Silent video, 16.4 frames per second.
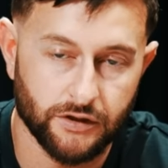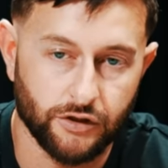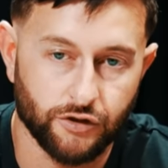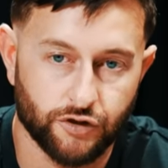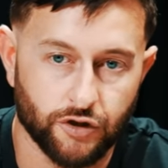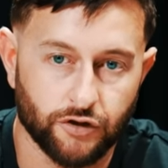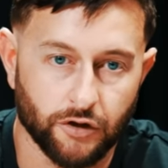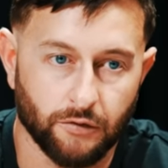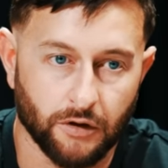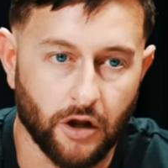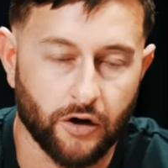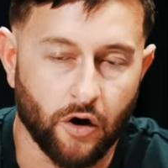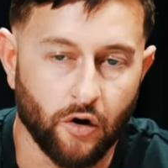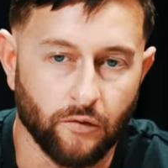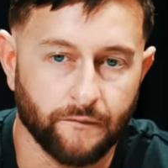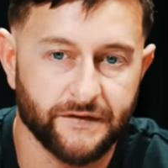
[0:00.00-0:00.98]
I used to do a lot
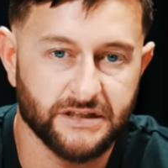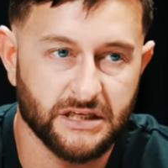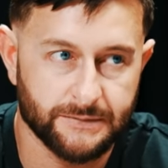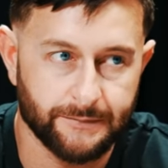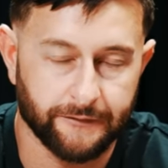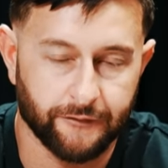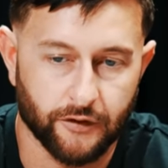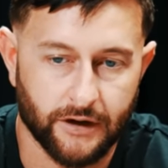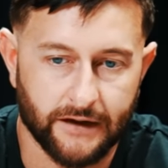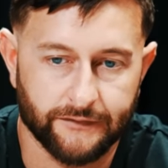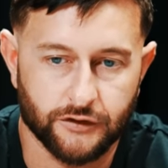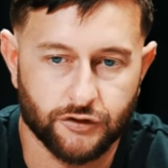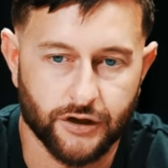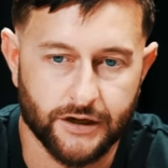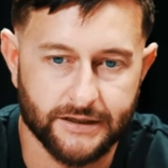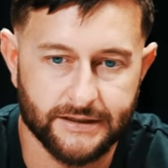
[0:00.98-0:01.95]
of home visits before I had
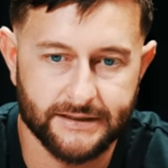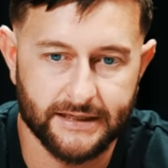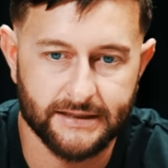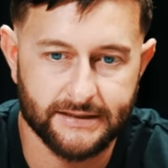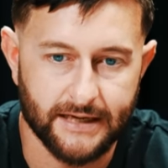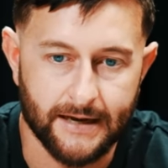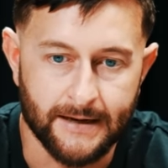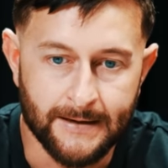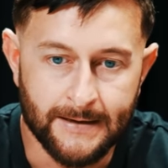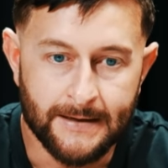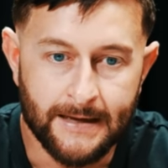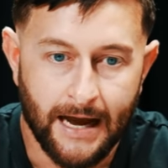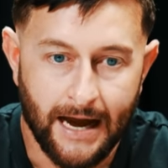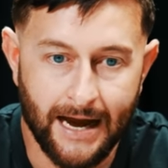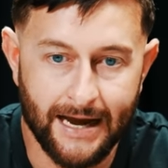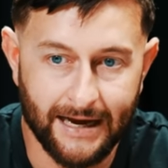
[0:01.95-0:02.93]
the training centre,
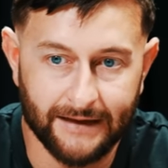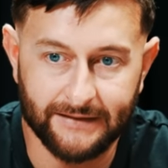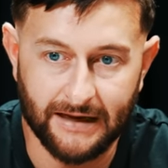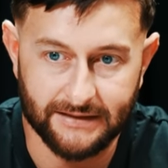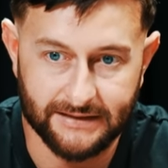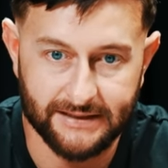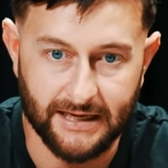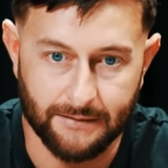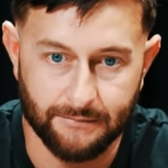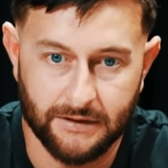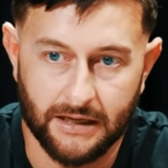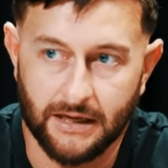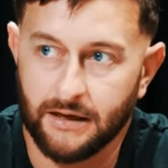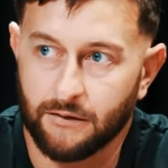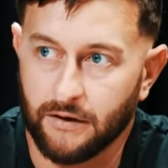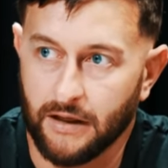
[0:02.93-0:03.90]
I had that same
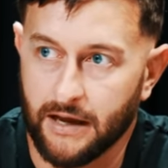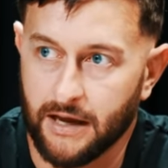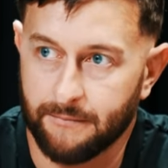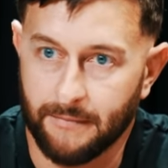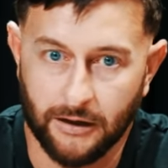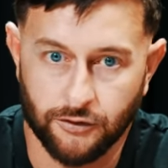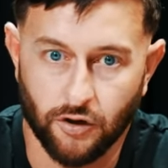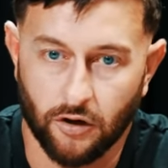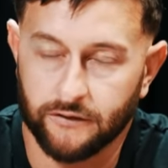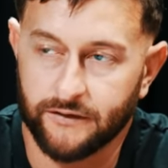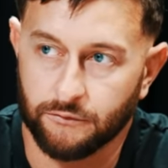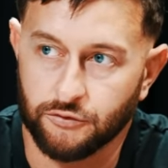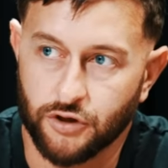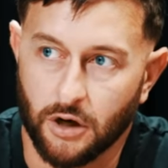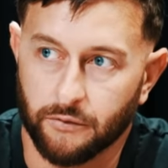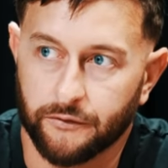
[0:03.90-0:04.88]
thing, a dog that
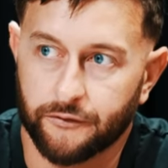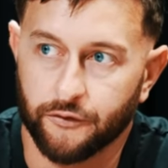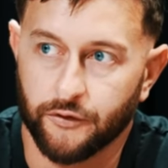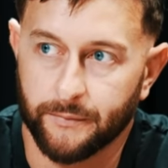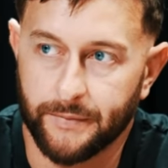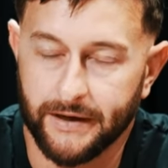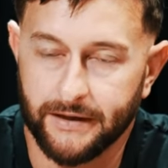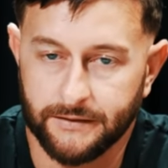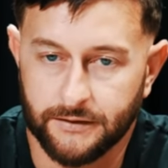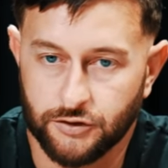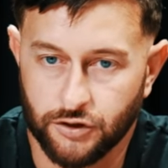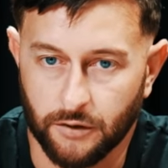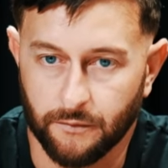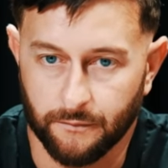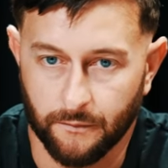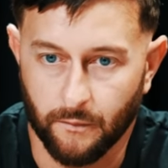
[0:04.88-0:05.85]
was going through the bin.
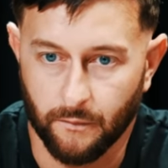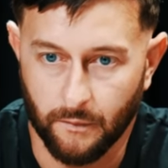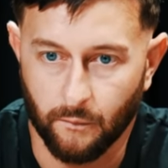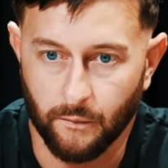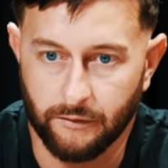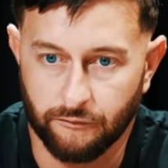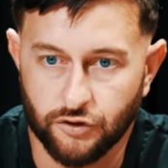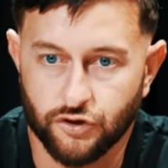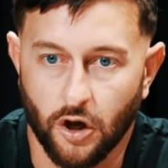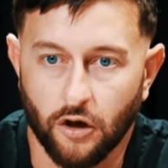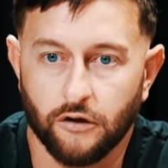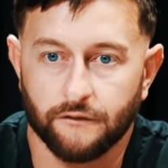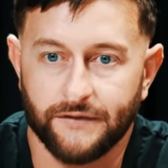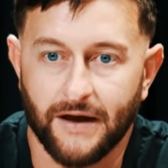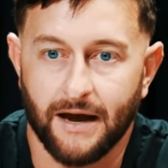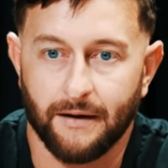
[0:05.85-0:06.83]
So we
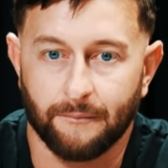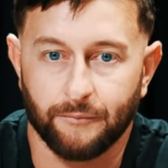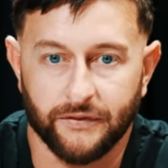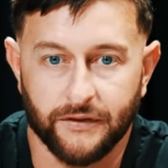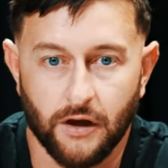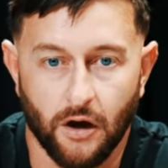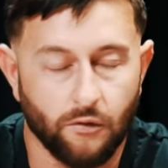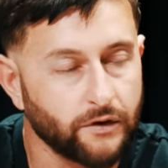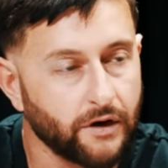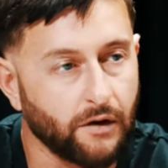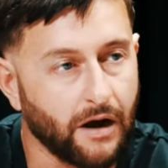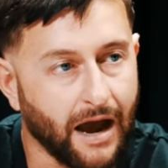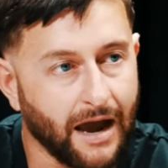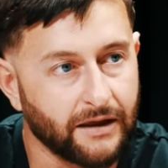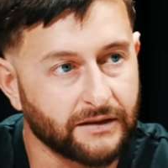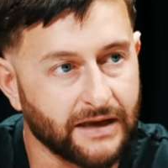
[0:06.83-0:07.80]
resolved that, but the
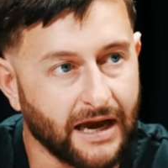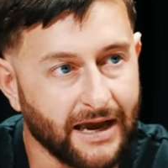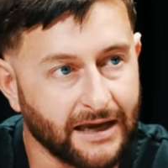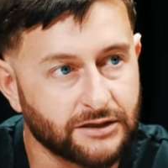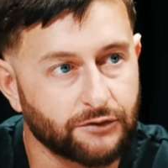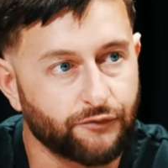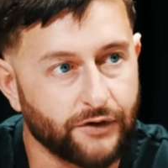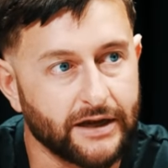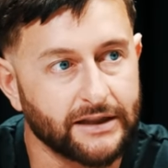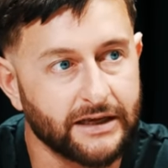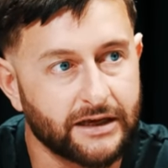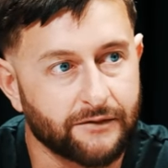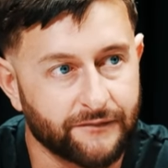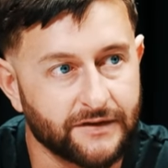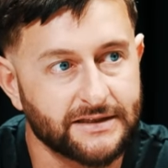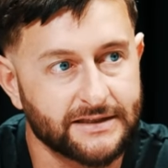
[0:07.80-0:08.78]
owner, I had to really
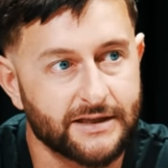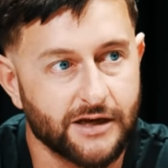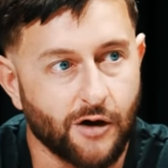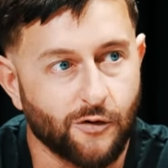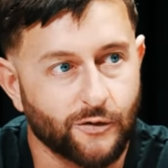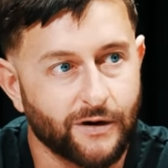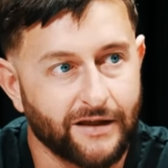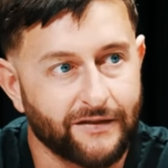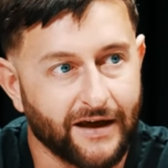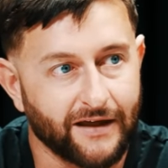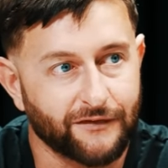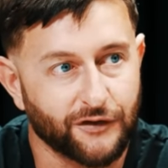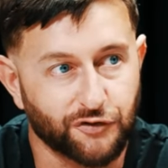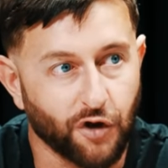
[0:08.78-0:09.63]
convince the owner that the